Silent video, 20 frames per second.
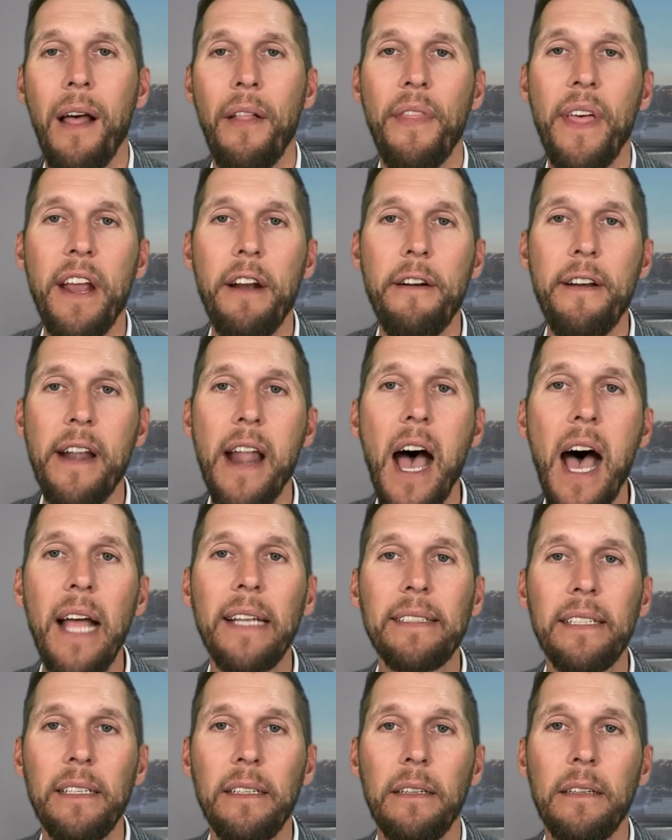they would
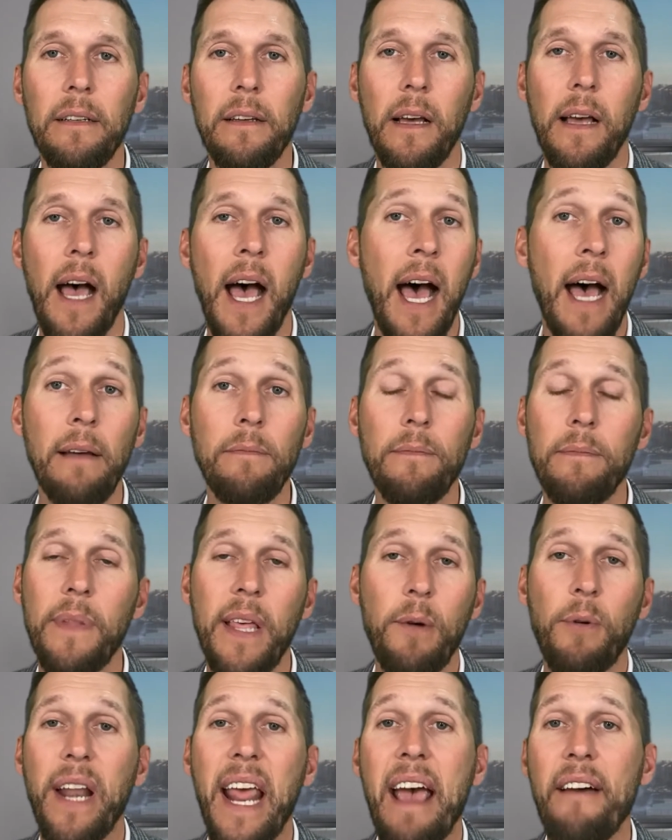
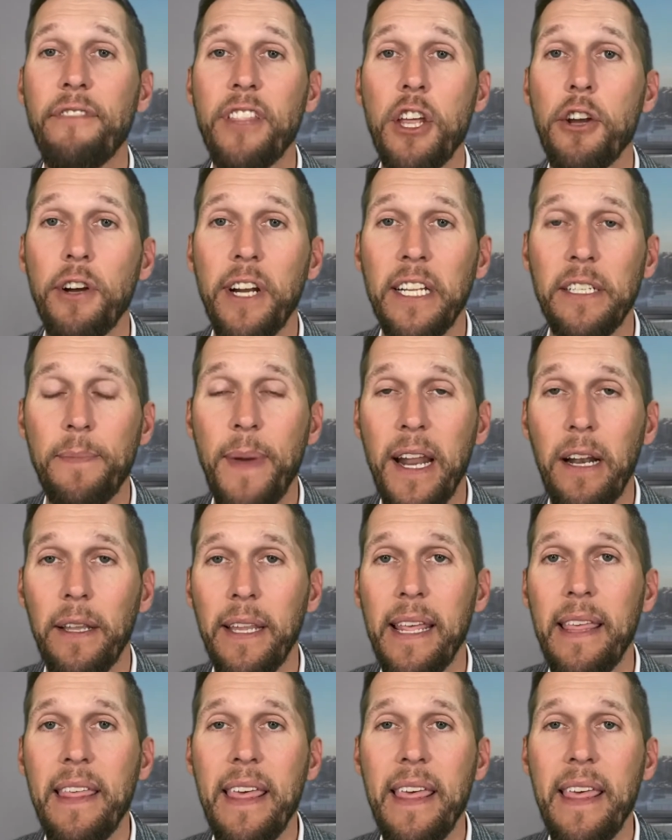have the earnings penalty.